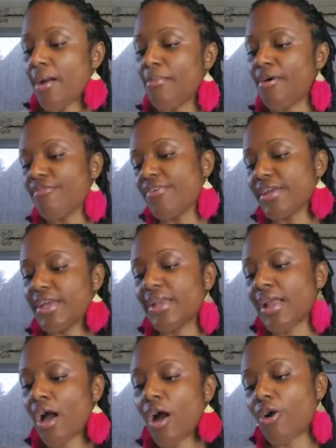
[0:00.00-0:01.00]
but
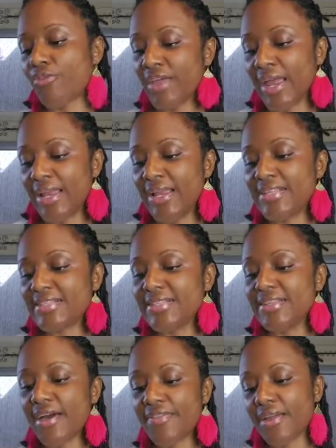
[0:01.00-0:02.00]
forget all that. It is
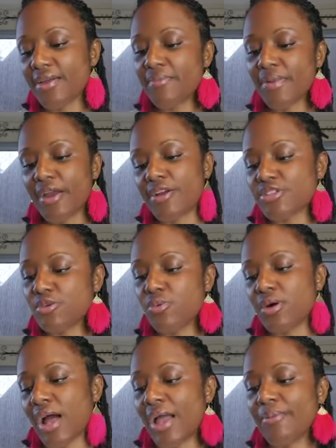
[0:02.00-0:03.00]
nothing compared to
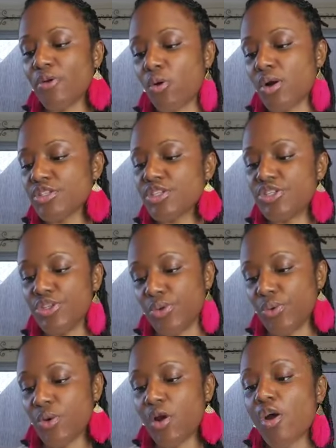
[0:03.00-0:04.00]
what I am going to
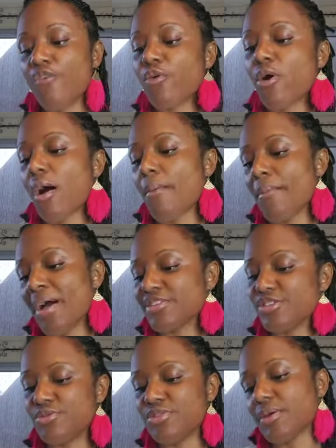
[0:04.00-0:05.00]
do, for I am
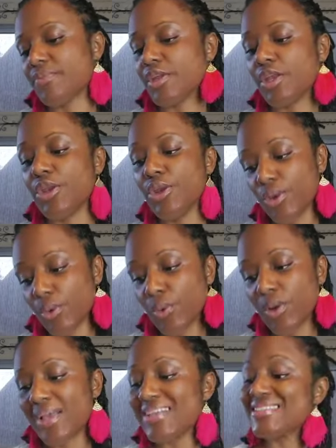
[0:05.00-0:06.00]
about to do something
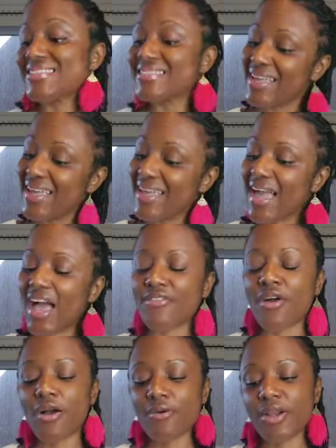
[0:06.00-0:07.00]
new. See,
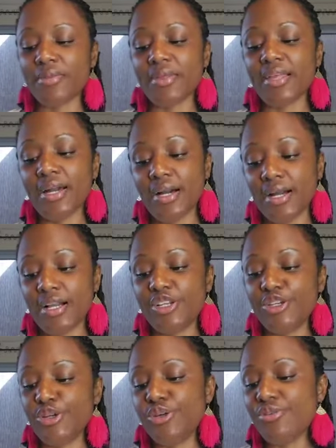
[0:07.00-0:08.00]
I've already
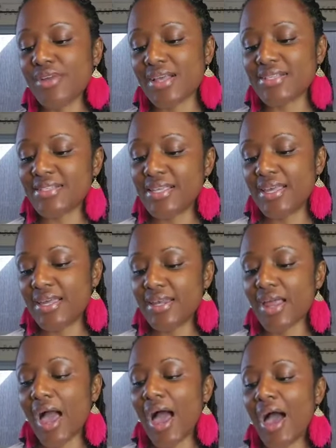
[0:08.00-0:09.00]
begun. Do you not see
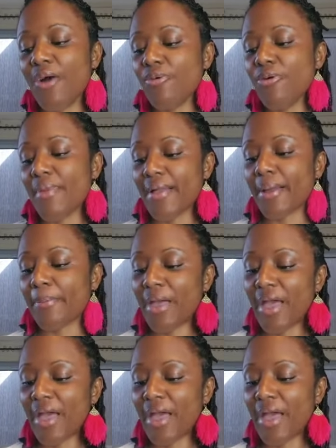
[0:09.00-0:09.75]
it? I will make a